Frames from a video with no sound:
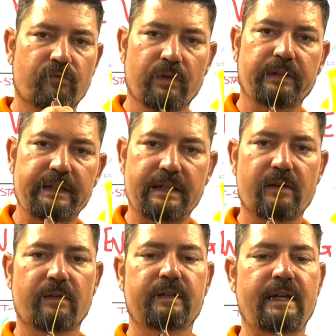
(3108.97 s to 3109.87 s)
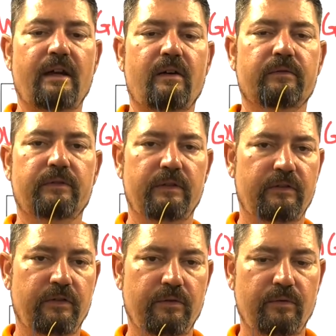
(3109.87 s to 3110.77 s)
really narrow it down
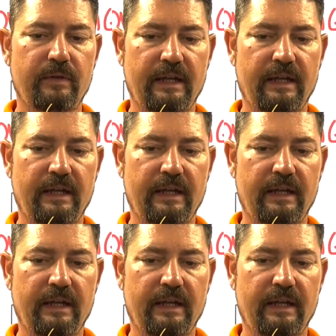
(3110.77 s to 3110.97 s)
to,